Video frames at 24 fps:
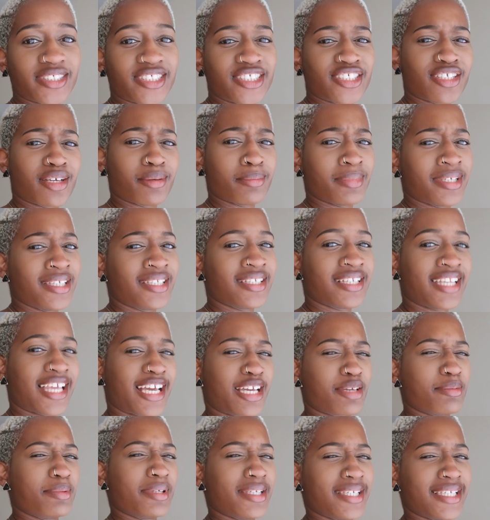was, you know what I mean,
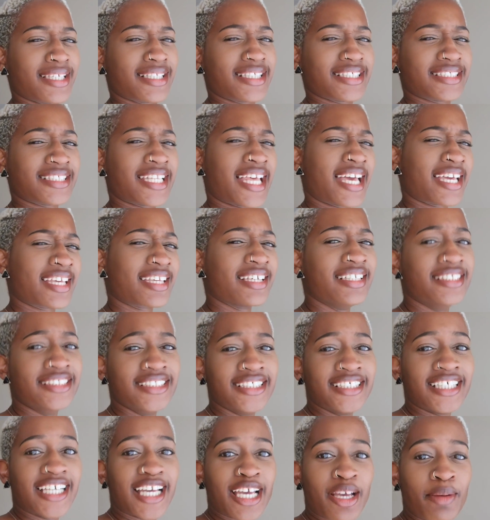like a bit of English lang.
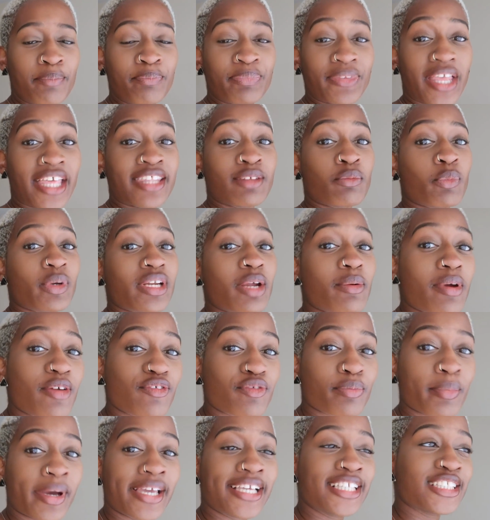And then when I went
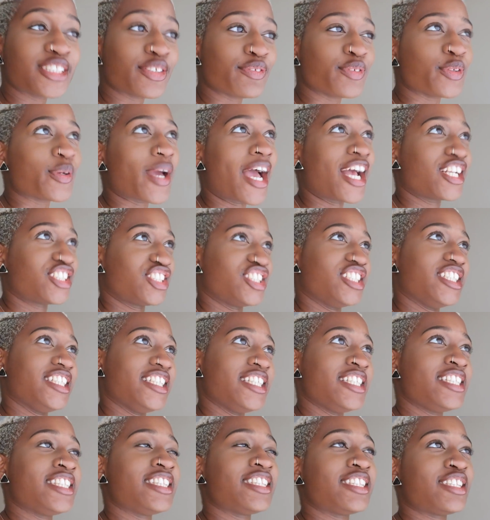for my interview,
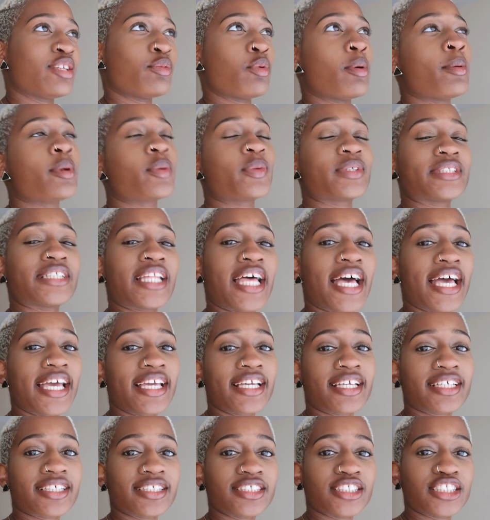actually, the woman was
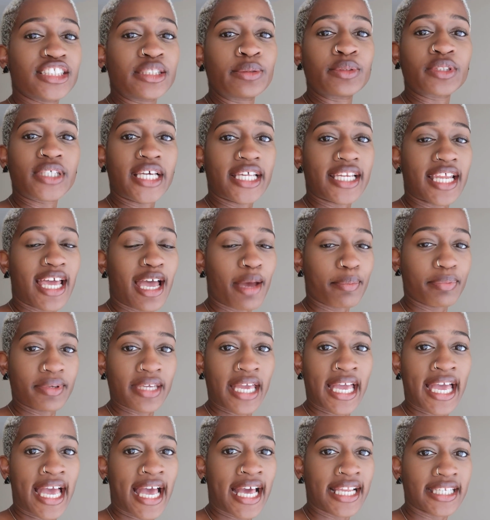like, she was kind of happy
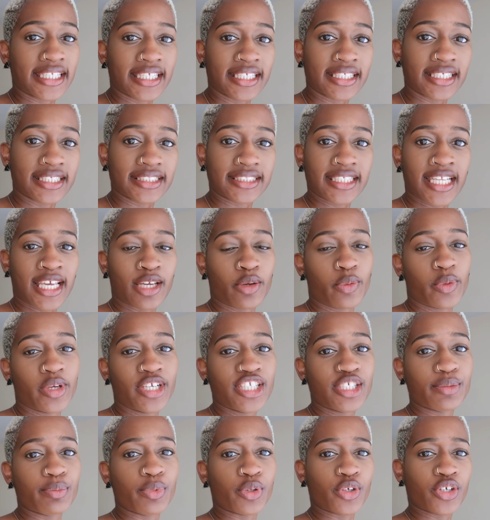I had English
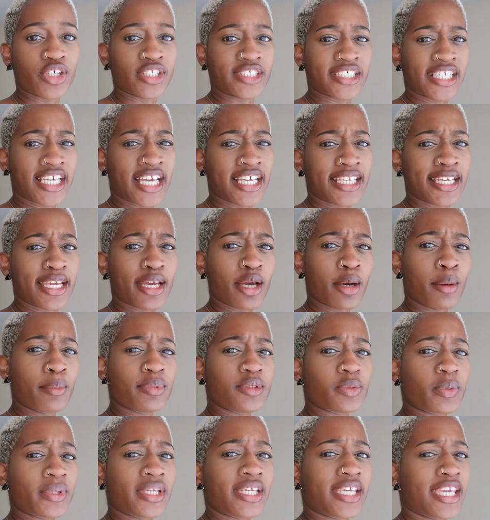language because it kind of
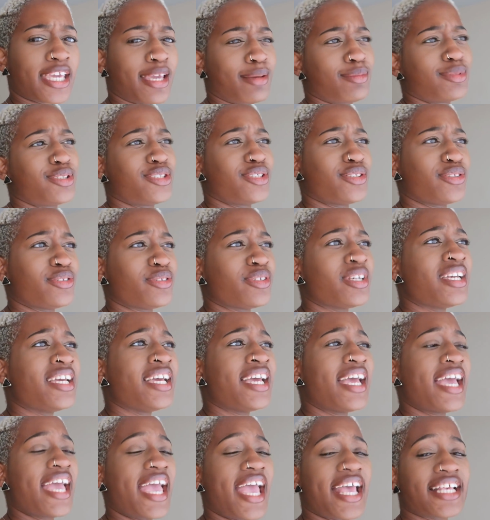helped when it came to
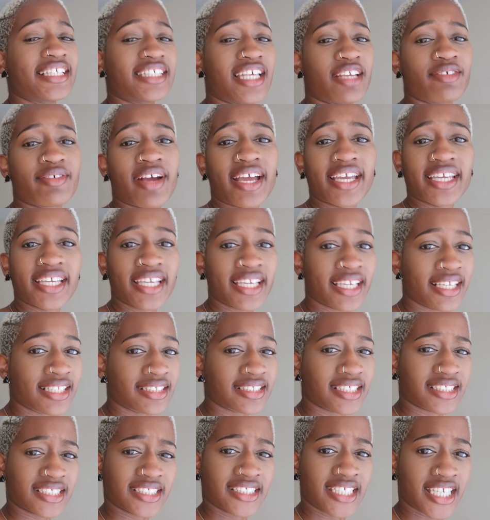essay writing,
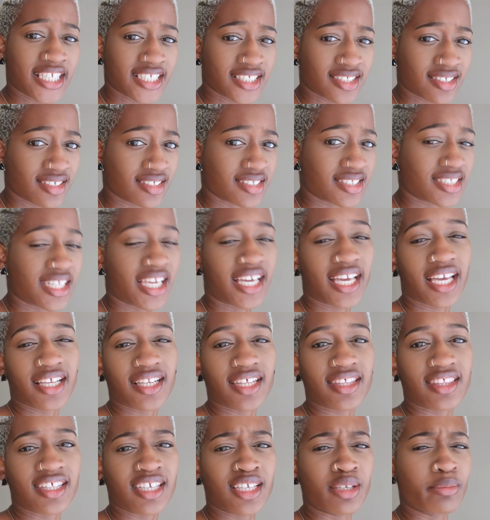dissertations, that kind
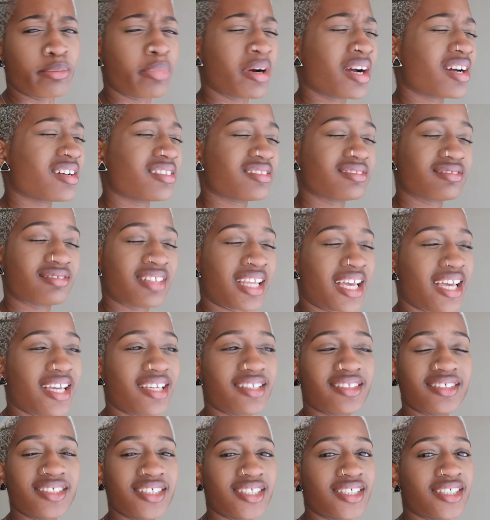of thing. But
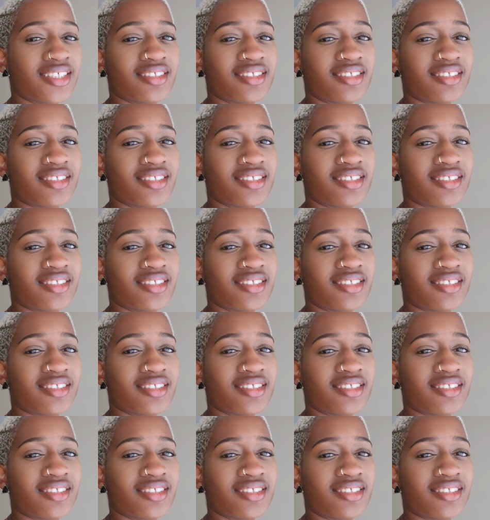like,